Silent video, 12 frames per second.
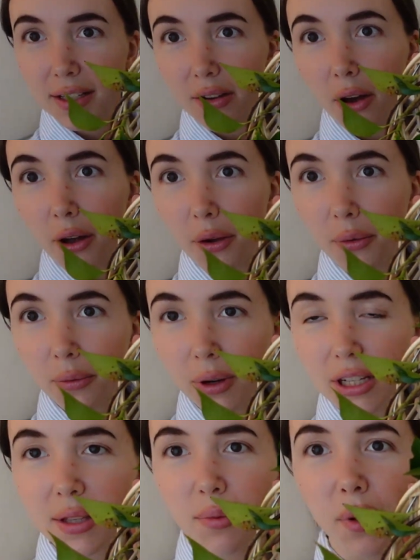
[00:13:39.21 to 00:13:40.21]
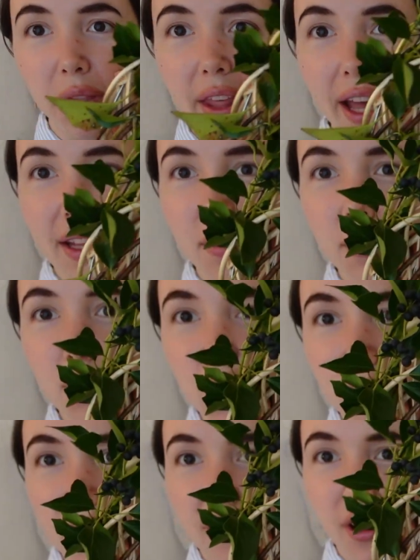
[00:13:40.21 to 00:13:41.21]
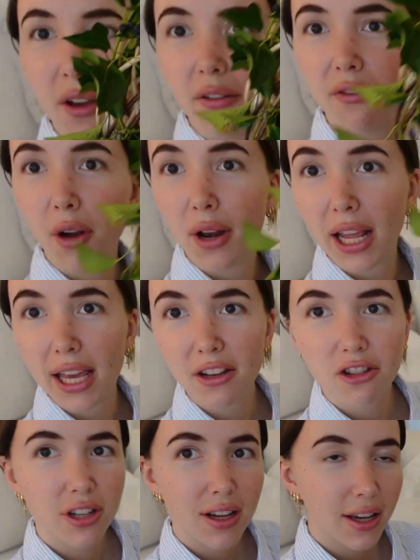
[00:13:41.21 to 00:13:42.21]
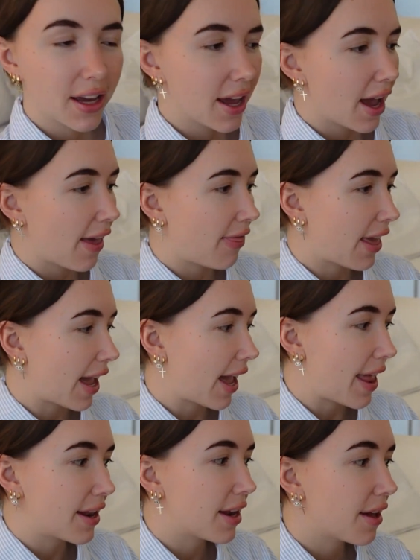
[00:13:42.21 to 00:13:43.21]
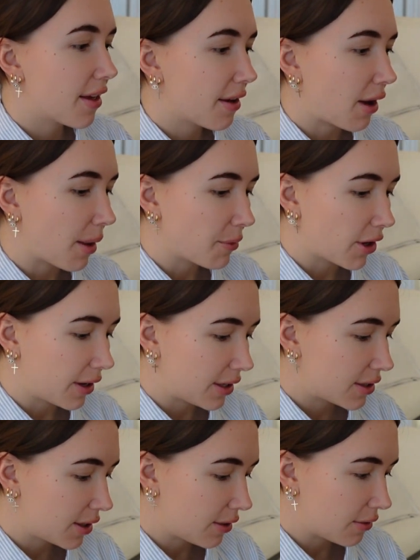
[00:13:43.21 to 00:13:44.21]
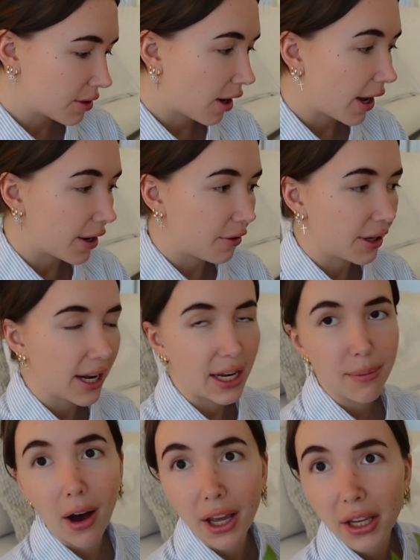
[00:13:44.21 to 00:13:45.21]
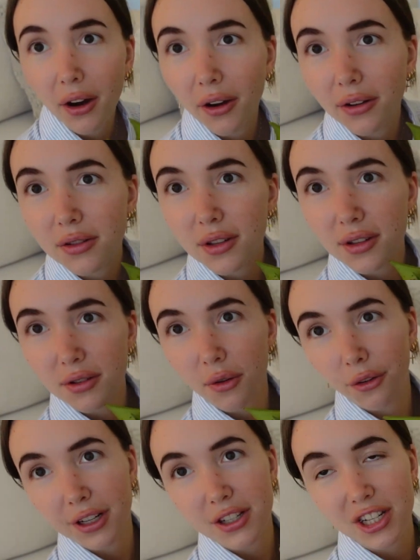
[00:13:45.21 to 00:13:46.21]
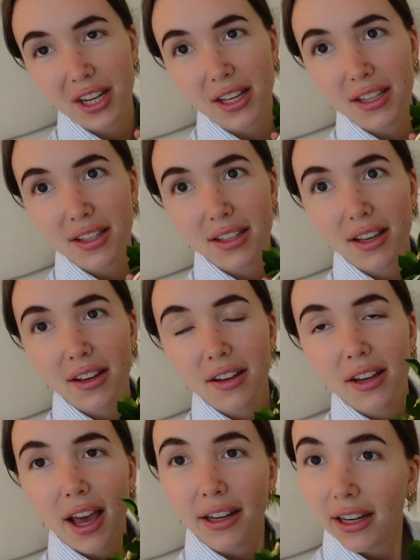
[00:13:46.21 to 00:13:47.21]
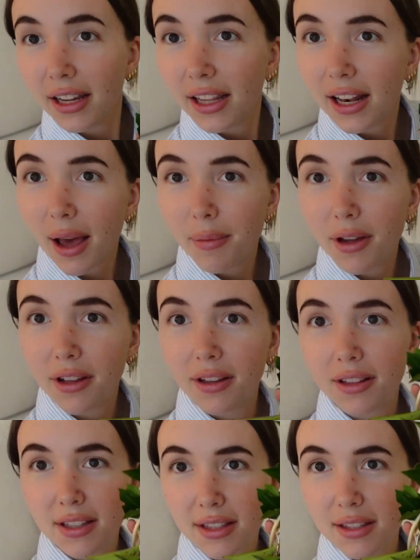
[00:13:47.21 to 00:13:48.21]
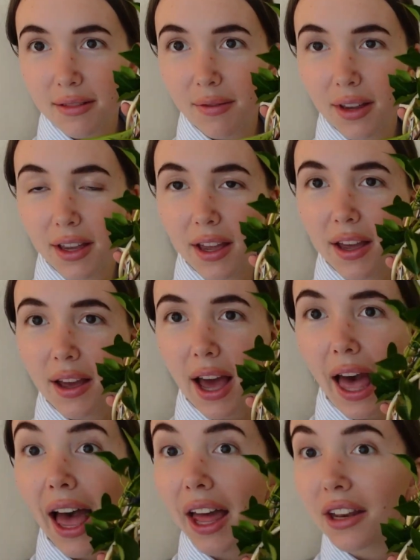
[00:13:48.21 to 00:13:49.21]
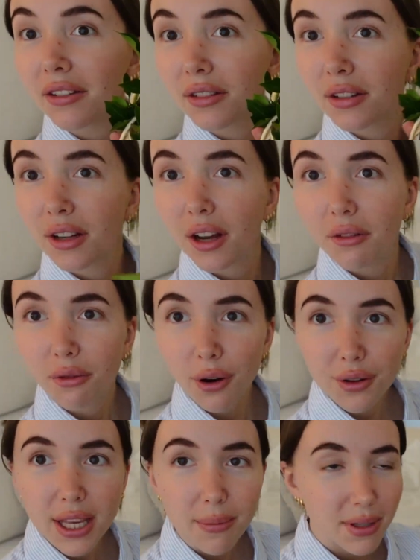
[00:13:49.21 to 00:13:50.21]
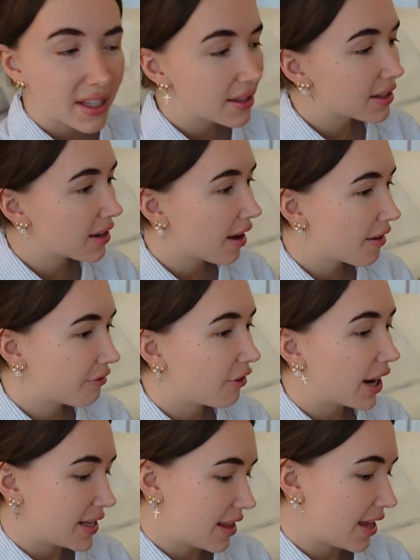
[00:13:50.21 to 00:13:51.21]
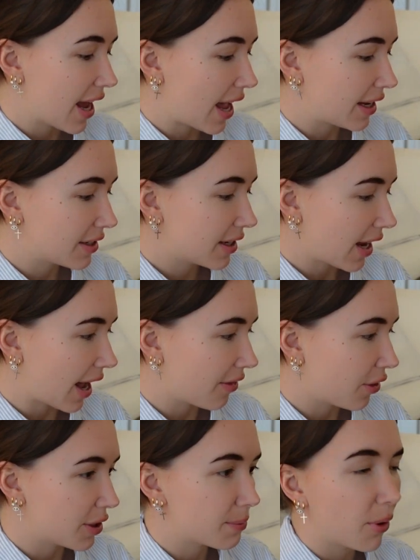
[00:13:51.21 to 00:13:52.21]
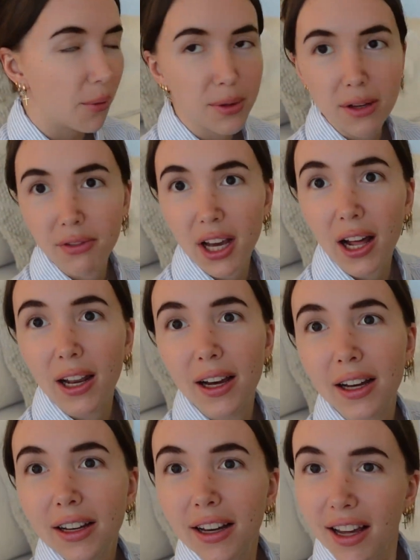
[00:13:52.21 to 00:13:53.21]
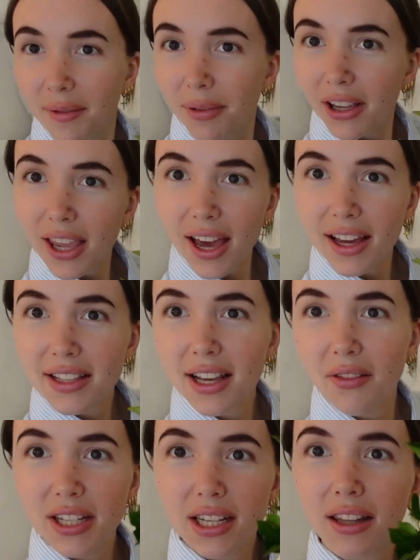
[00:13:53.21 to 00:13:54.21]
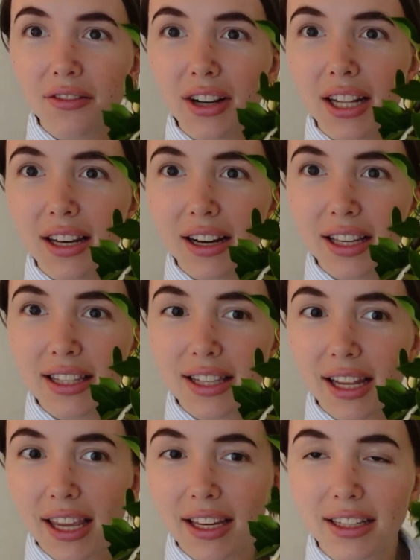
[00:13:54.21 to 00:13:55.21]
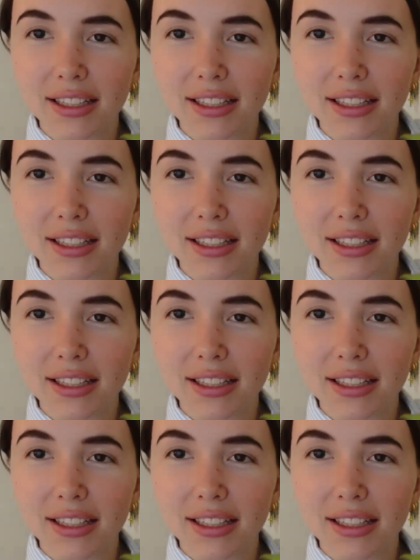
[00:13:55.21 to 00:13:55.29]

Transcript: So we just want that all to be foliage, and then I'm going to tie on any pine cones and oranges and any lemons and rose hips and stuff right at the end to add those pops of colour. But yeah, it's coming together really nicely.